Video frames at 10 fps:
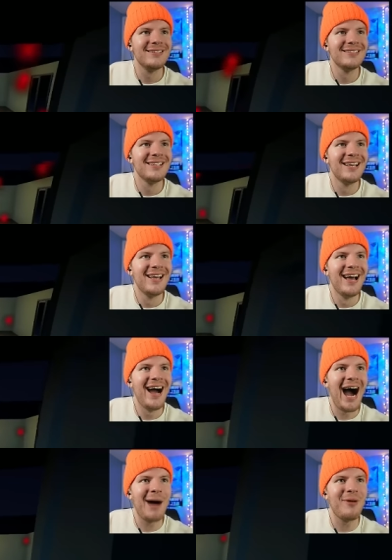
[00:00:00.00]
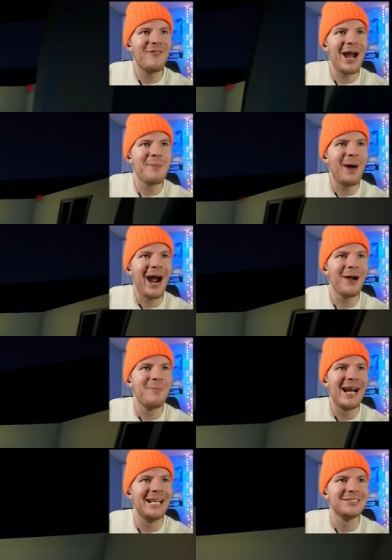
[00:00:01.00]
I'm a vampire,
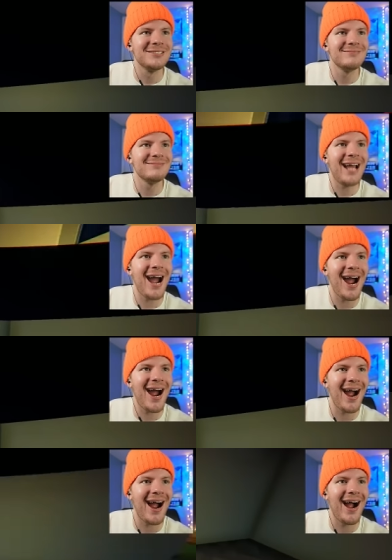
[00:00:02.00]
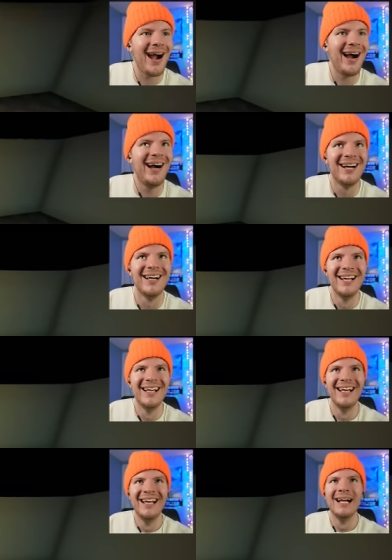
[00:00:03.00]
bitch! Ah!
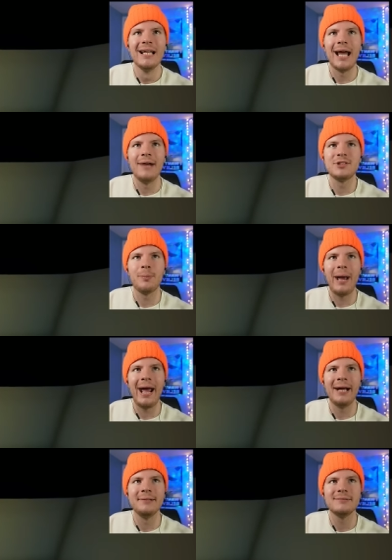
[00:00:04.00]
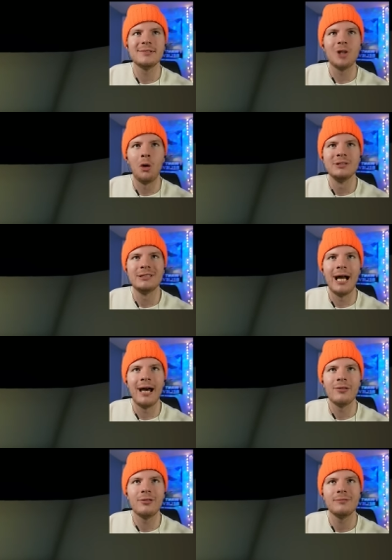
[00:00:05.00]
Life's a pain, so is
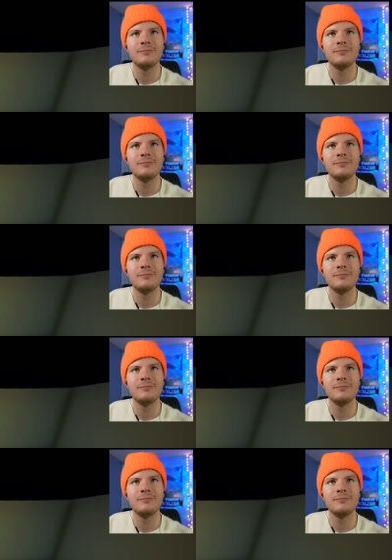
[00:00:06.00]
death.